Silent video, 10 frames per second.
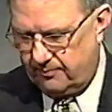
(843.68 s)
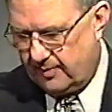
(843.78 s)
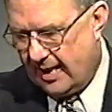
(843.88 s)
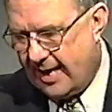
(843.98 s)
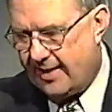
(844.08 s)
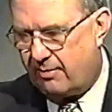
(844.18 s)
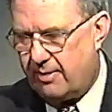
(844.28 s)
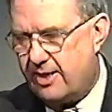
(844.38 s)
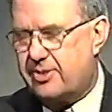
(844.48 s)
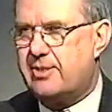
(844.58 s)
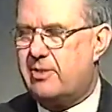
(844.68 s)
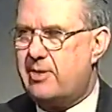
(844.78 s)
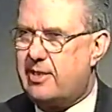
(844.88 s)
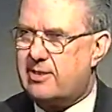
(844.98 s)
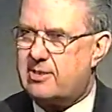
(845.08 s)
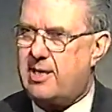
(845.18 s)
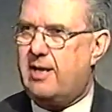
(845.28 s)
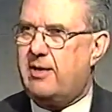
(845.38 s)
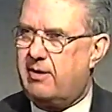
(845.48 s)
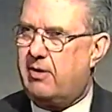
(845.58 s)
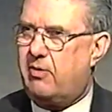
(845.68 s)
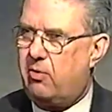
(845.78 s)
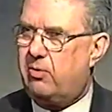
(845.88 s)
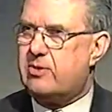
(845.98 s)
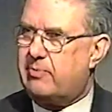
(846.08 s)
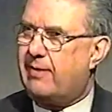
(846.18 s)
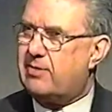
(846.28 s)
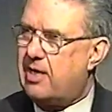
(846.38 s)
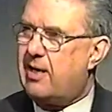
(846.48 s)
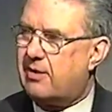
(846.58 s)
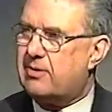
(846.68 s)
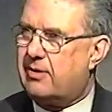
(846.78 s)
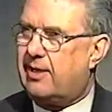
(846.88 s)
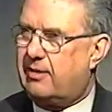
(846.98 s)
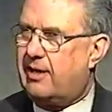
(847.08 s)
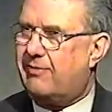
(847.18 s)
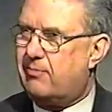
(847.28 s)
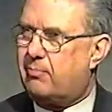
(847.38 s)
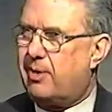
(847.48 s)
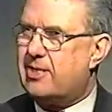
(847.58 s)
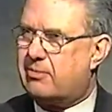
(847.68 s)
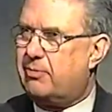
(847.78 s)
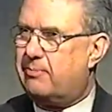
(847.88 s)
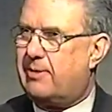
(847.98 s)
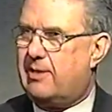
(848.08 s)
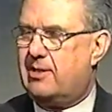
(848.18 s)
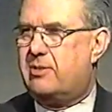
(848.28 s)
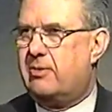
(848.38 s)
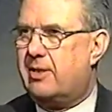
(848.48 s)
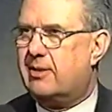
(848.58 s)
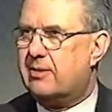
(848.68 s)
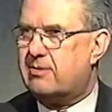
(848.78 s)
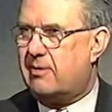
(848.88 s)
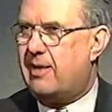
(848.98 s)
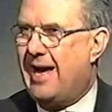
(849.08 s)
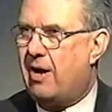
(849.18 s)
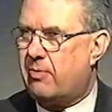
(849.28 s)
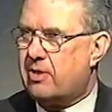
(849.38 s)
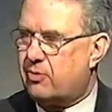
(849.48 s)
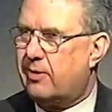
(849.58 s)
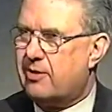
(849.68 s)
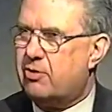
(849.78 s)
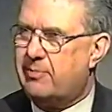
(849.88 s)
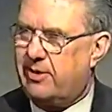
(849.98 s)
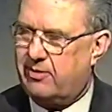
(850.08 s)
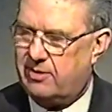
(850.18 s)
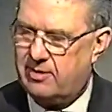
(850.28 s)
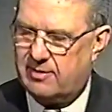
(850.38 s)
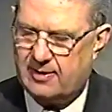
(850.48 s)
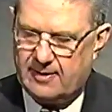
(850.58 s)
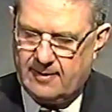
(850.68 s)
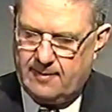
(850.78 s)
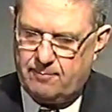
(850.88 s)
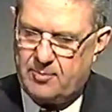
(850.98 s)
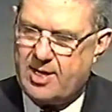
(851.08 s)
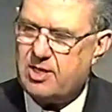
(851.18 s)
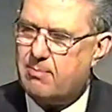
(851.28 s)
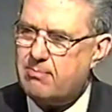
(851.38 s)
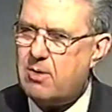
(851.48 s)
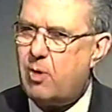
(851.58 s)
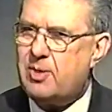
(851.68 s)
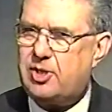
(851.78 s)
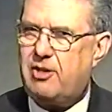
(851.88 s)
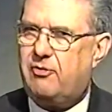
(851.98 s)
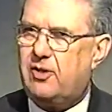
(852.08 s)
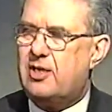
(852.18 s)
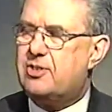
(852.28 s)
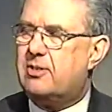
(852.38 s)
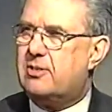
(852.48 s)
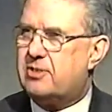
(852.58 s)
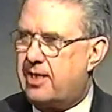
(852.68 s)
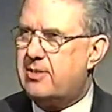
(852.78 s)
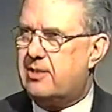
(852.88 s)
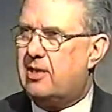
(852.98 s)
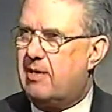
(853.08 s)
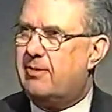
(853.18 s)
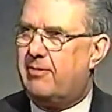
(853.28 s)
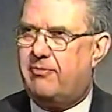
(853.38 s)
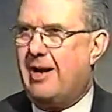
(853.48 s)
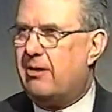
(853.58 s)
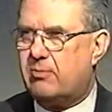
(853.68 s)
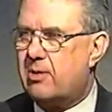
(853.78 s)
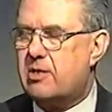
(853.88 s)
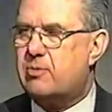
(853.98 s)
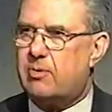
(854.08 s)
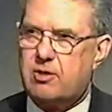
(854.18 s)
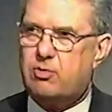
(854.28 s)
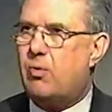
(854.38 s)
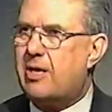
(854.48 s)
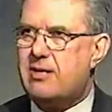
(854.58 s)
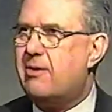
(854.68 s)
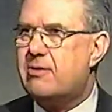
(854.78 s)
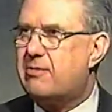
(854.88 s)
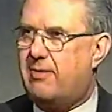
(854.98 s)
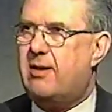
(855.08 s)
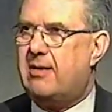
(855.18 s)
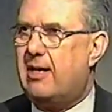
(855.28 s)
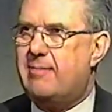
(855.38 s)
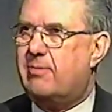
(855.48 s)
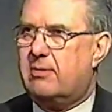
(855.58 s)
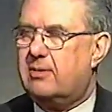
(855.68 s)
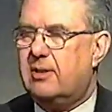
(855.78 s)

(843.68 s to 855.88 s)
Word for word: I had arranged it so he could stand and uh, hold his wife's hands, and they could kind of embrace through the bars during this hour and 22 minute ordeal. And the moment they finished sentencing him, and the final words were 20 years of hard labor